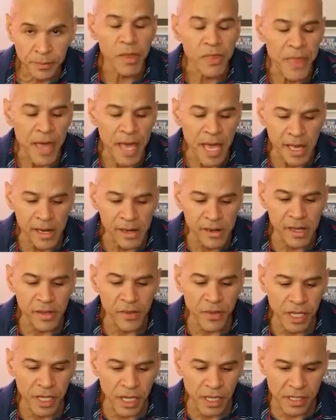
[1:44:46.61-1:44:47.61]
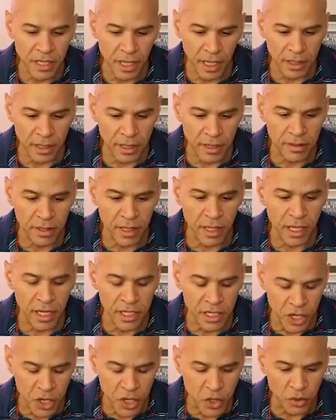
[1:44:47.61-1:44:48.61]
But then the exciting thing
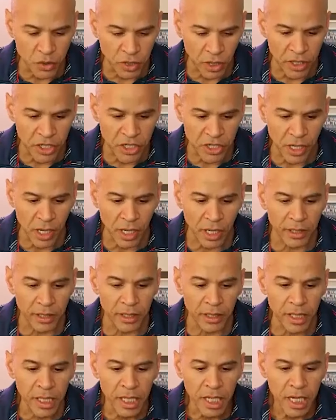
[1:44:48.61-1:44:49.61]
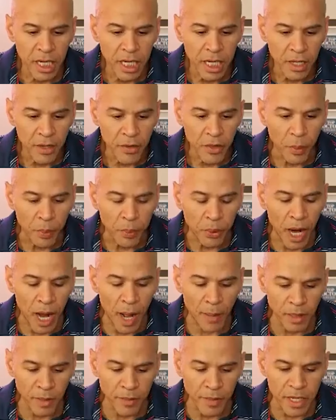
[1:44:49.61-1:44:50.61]
is, and you touched on it, the
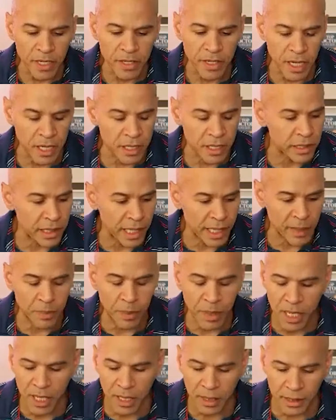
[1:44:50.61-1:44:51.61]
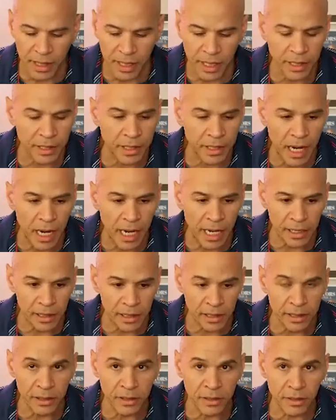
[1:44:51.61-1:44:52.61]
problem is it's like being like on an
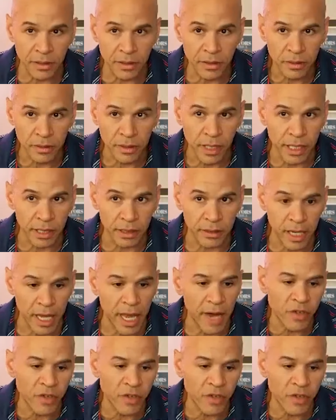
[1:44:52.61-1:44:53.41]
island, right?